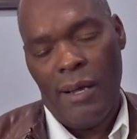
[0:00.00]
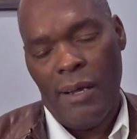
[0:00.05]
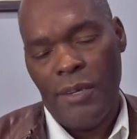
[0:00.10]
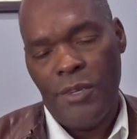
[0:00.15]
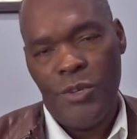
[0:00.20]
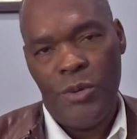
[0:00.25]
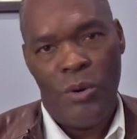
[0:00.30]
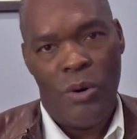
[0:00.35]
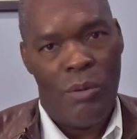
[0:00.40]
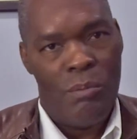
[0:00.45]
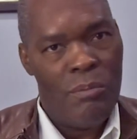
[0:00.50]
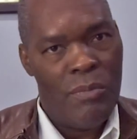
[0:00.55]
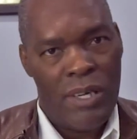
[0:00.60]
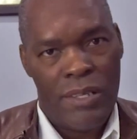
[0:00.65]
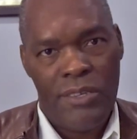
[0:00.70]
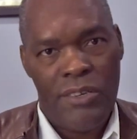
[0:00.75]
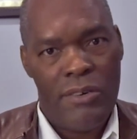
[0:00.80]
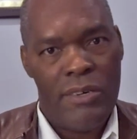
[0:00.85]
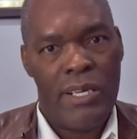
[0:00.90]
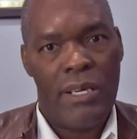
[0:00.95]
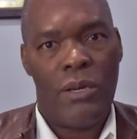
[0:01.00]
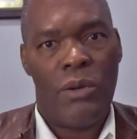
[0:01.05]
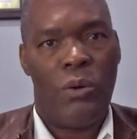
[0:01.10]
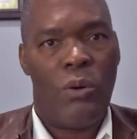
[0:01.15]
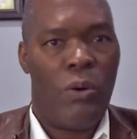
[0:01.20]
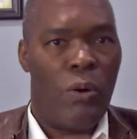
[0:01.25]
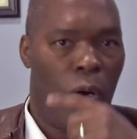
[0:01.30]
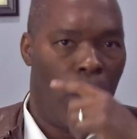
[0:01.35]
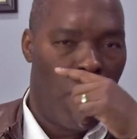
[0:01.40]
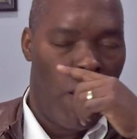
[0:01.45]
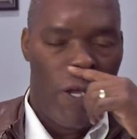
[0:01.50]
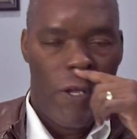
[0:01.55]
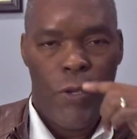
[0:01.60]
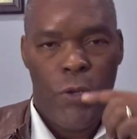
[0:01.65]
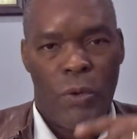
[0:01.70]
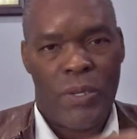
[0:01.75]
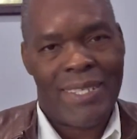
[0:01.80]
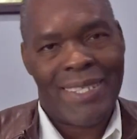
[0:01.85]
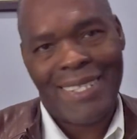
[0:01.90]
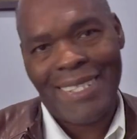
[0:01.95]
your mother-in-law,
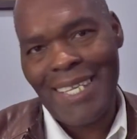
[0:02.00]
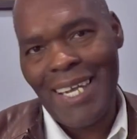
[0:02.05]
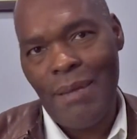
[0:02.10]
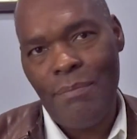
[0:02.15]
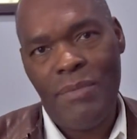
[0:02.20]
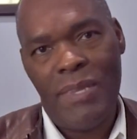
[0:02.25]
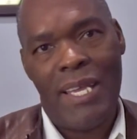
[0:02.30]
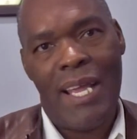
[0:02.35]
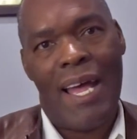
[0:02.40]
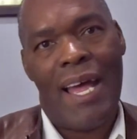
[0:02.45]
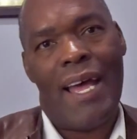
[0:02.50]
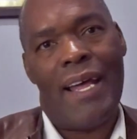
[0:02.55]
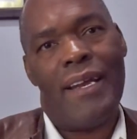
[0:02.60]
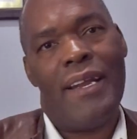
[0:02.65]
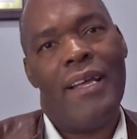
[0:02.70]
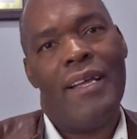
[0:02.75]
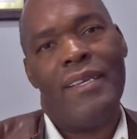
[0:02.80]
your stepdad,